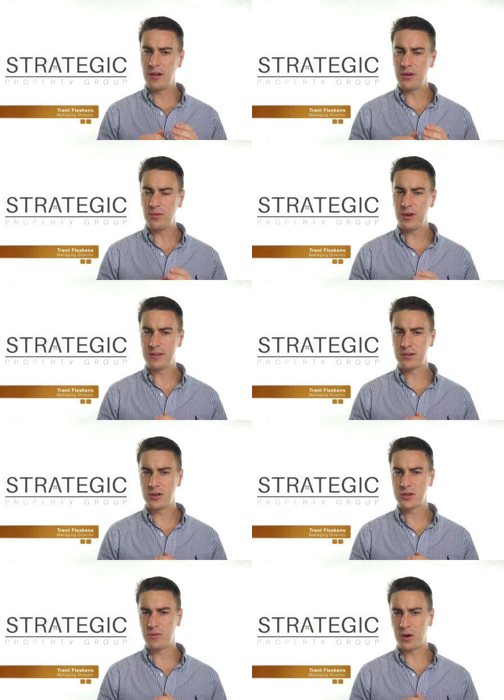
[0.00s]
a little
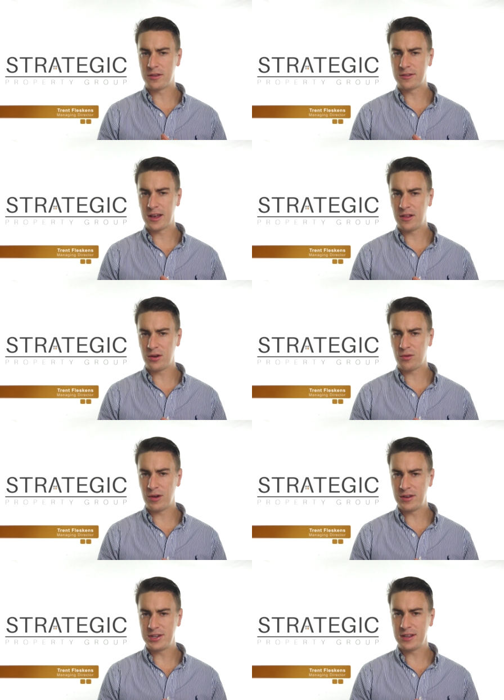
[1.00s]
research of what's selling or
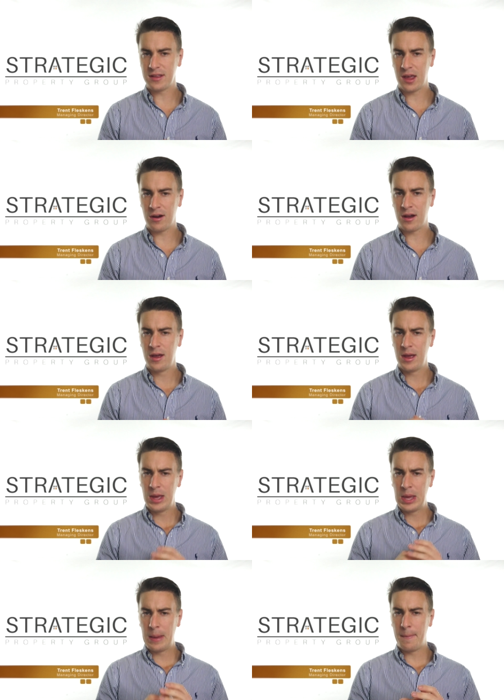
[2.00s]
renting in the area
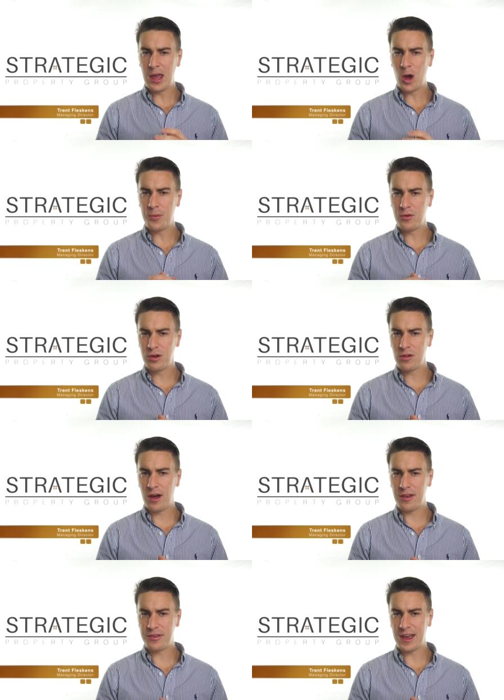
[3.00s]
may help you
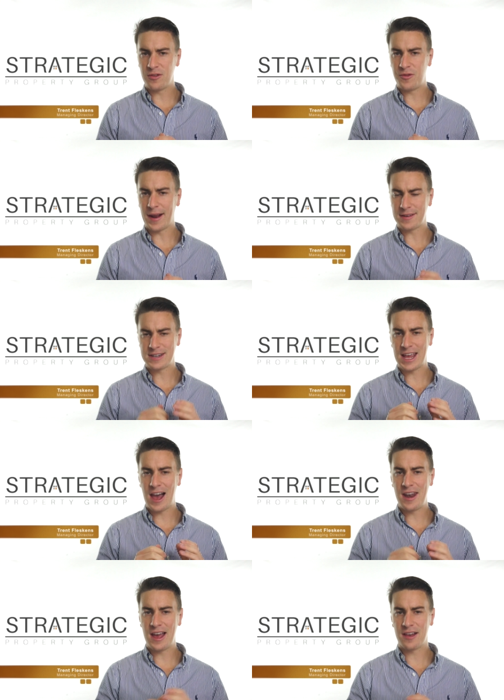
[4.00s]
realise that in fact
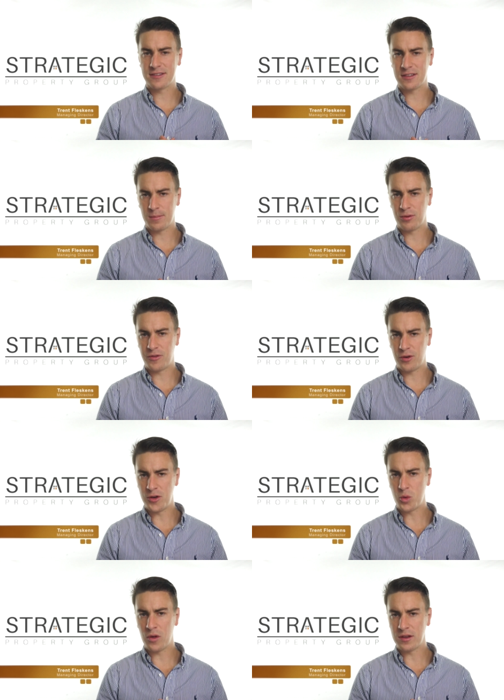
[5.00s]
townhouses are the
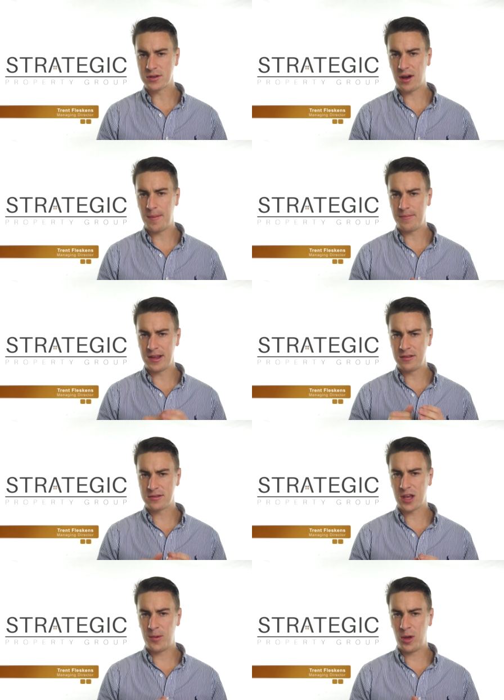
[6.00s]
preferred dwelling type in the
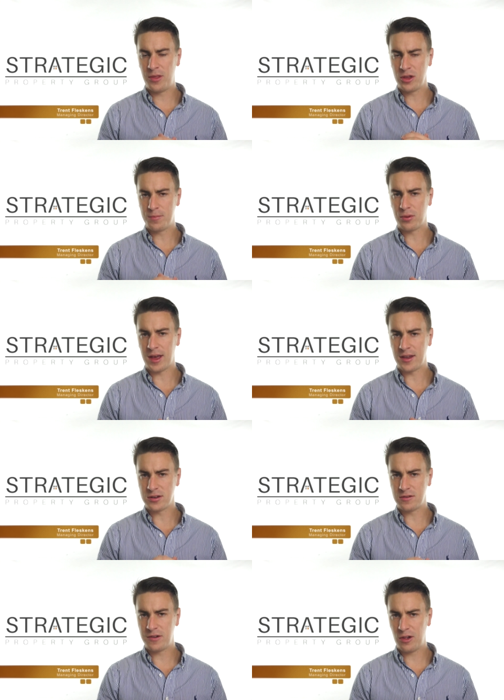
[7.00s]
suburb that you plan
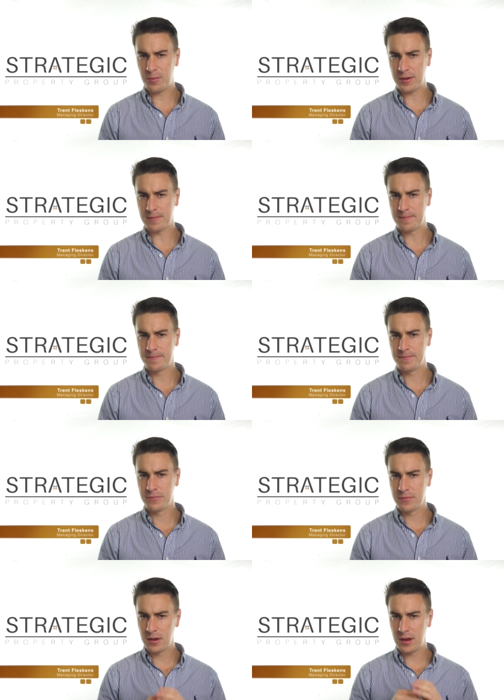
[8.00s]
to develop in.
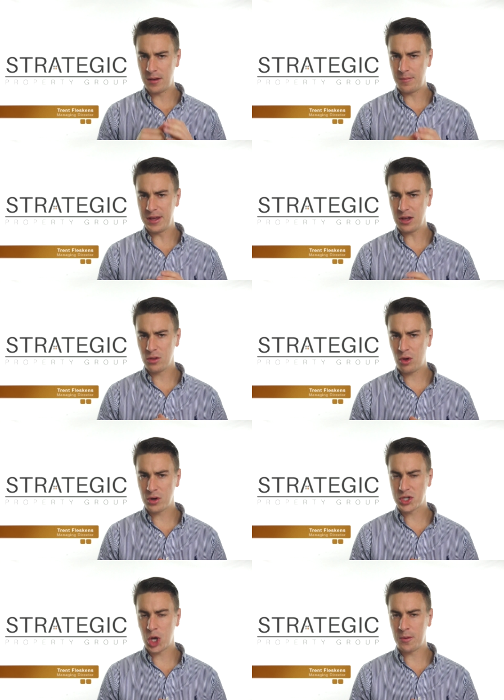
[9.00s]
And being a
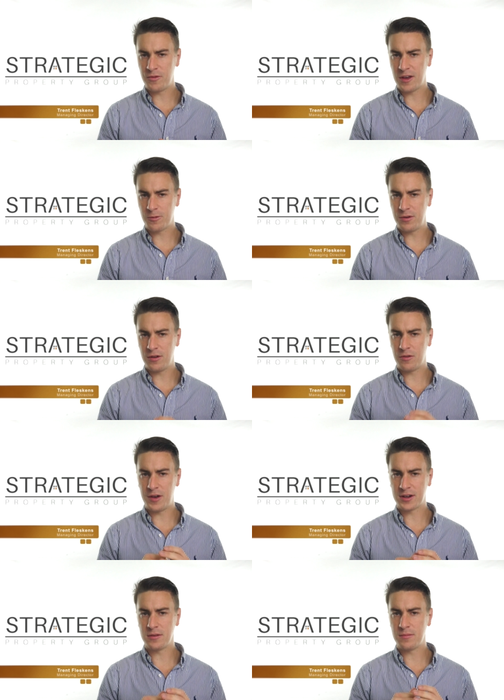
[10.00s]
long-term investment
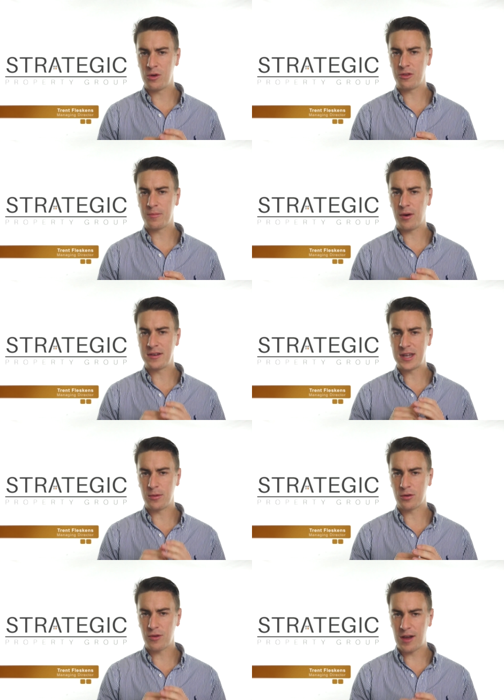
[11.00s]
affected mostly by
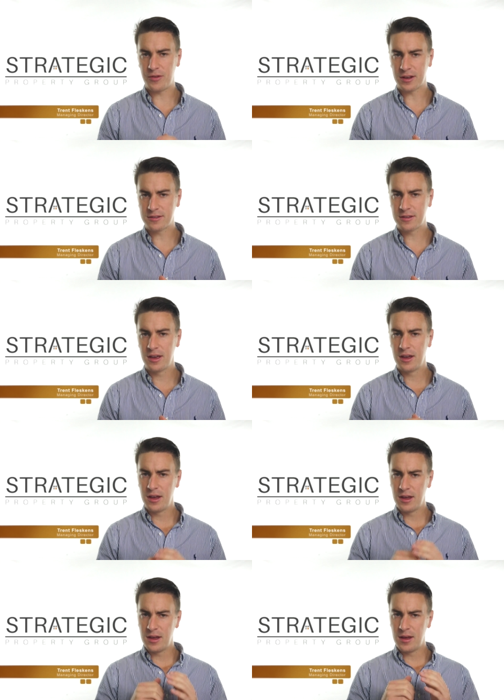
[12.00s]
demographics,
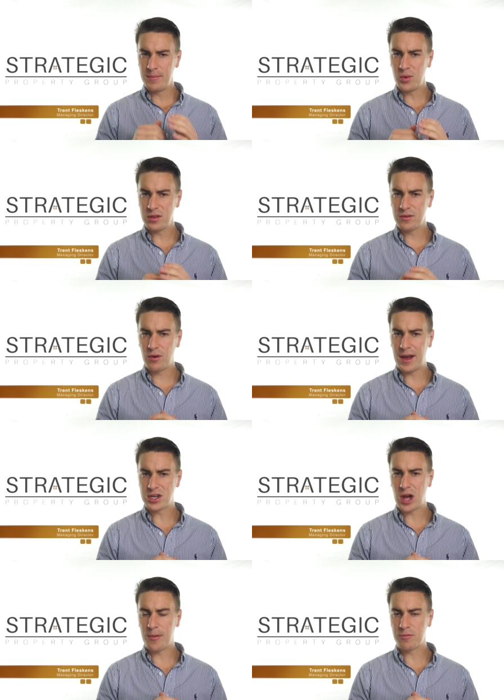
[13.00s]
building the right
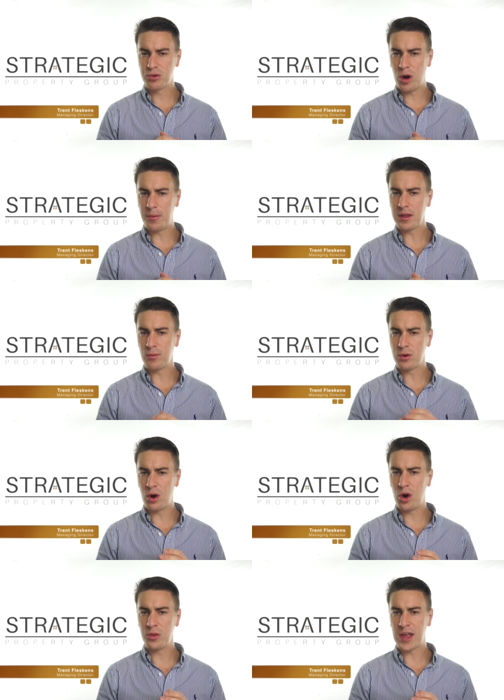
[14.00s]
type of property will
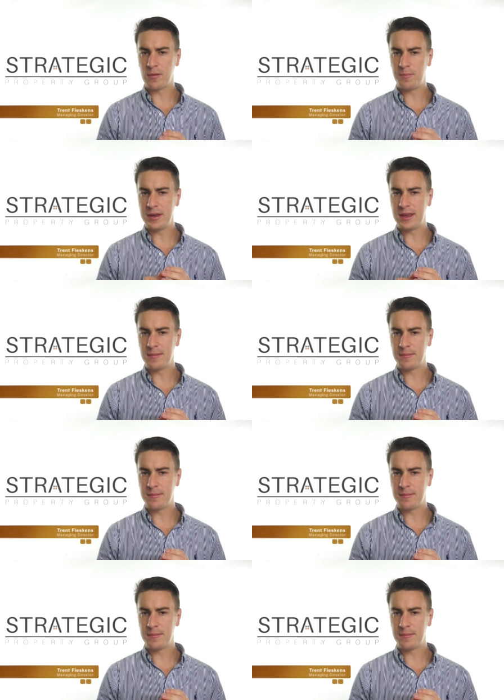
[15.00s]
not only have a big